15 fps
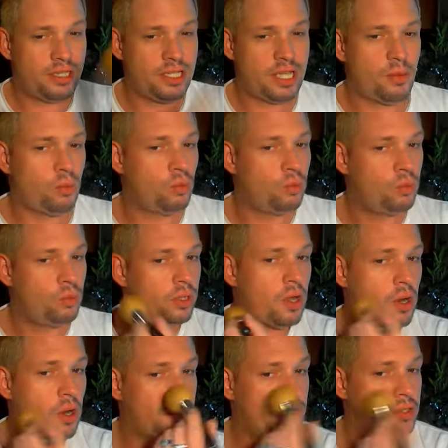to tap it really
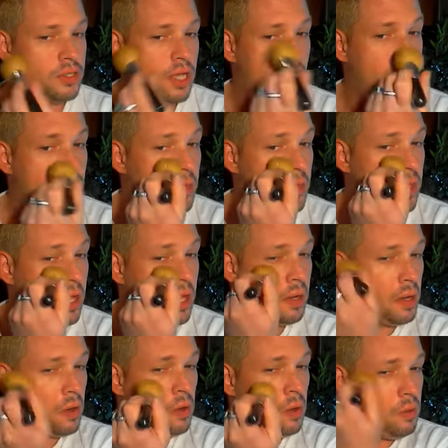hard this time, and then
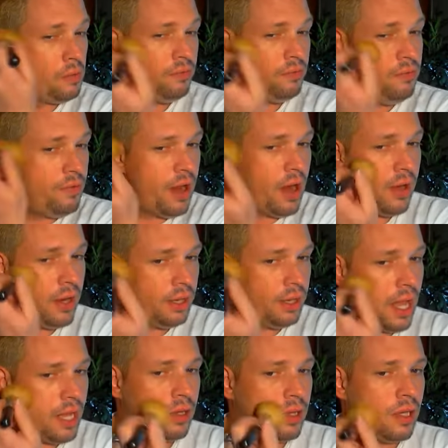very
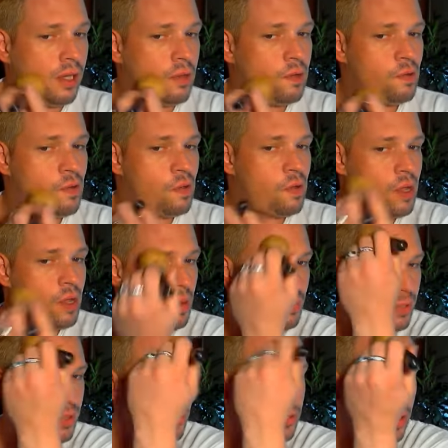lightly I'm
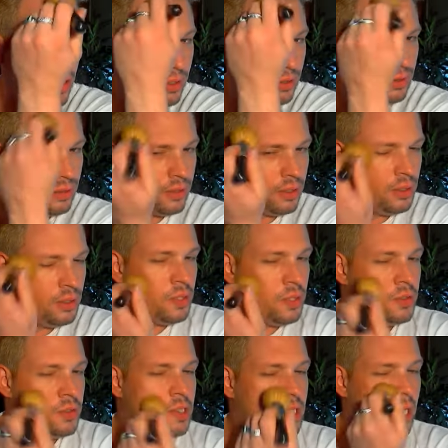going to start
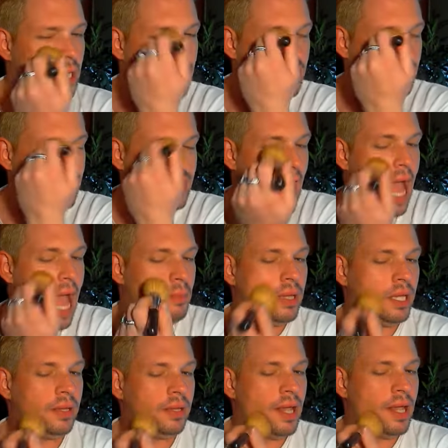just kind of
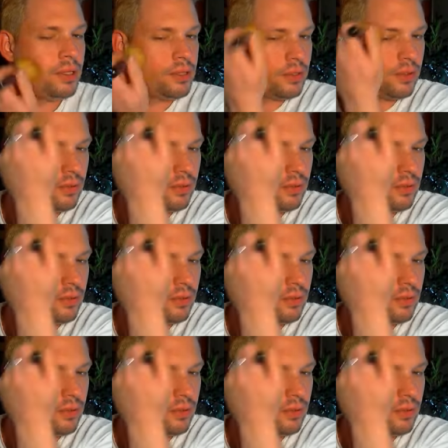tapping that